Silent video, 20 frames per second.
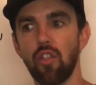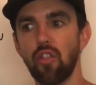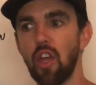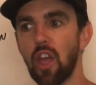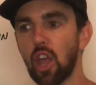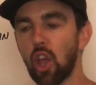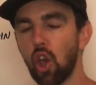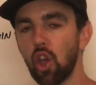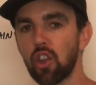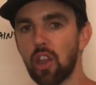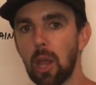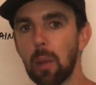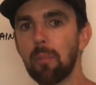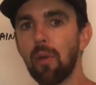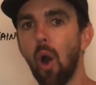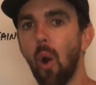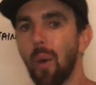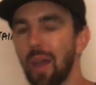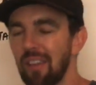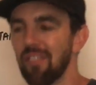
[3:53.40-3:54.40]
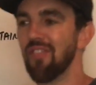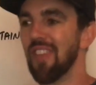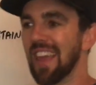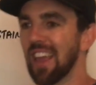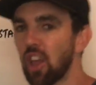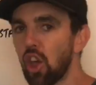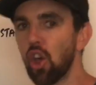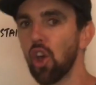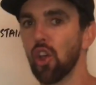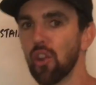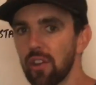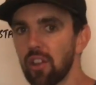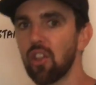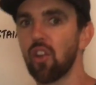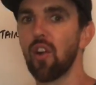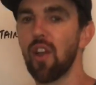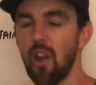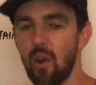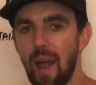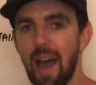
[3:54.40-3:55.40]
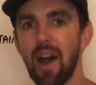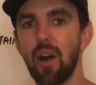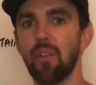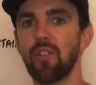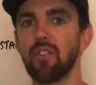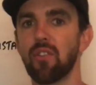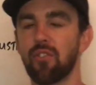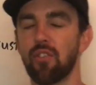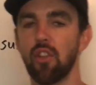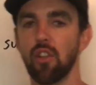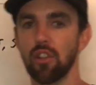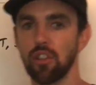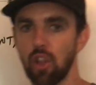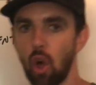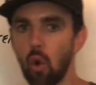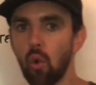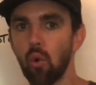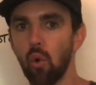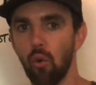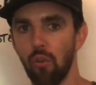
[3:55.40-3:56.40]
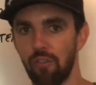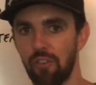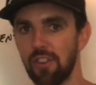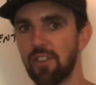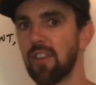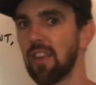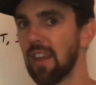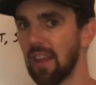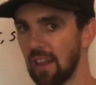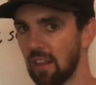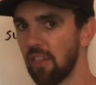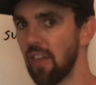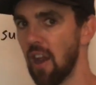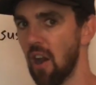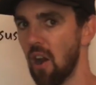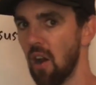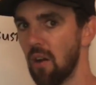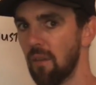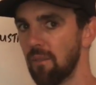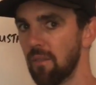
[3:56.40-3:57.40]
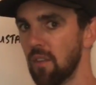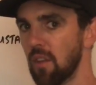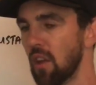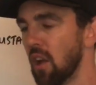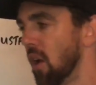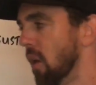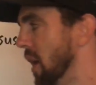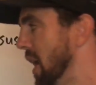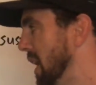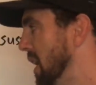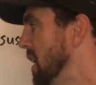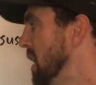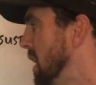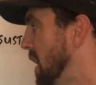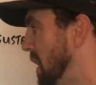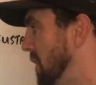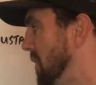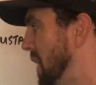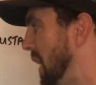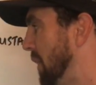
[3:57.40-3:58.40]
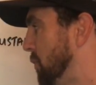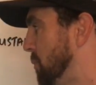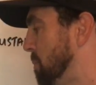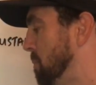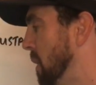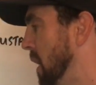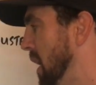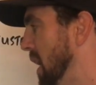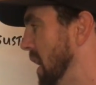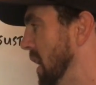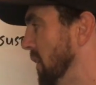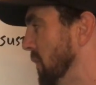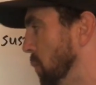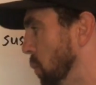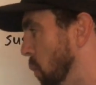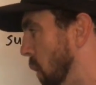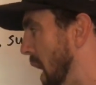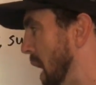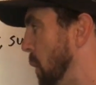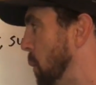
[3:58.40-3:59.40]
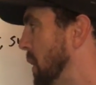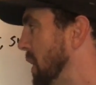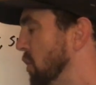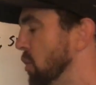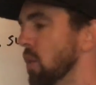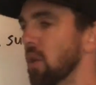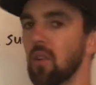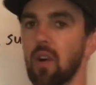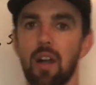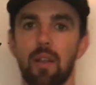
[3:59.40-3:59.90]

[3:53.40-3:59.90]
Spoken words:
they could keep going if they could clear out just the local fatigue there, all right? And that's why we do a